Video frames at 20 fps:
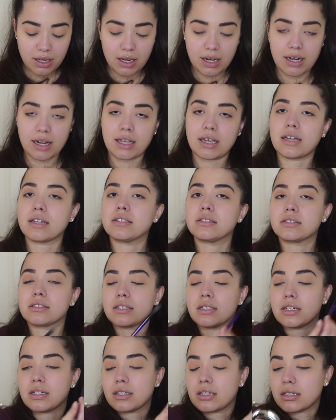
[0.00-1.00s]
and I
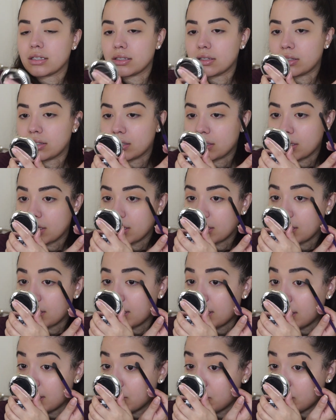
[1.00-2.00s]
guess like the
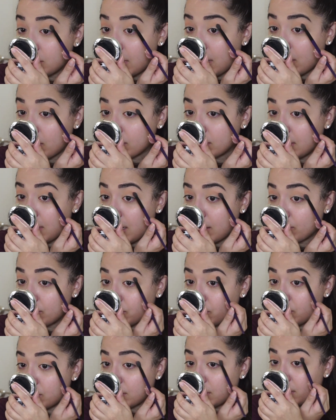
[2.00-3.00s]
shadows that I
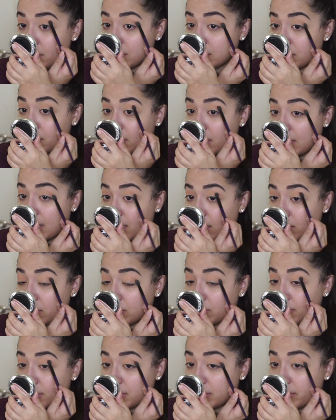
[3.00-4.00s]
was using yesterday had a
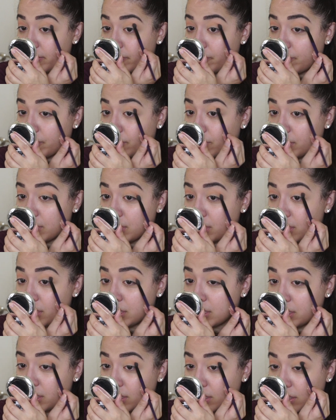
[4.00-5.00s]
little bit of
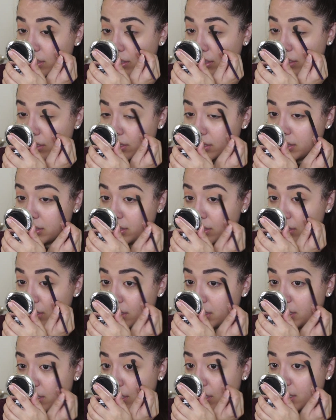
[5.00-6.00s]
glitter.
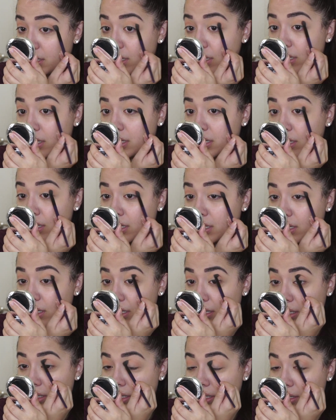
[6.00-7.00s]

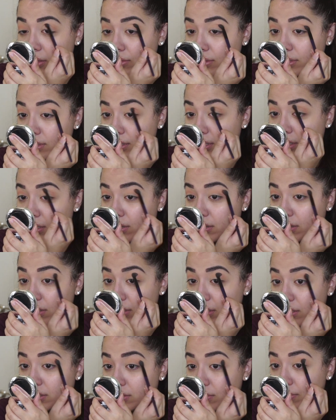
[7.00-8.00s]
Now it's stuck
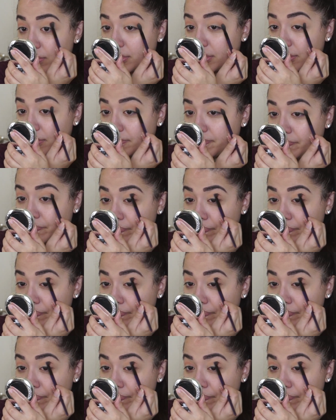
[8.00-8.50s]
on here, but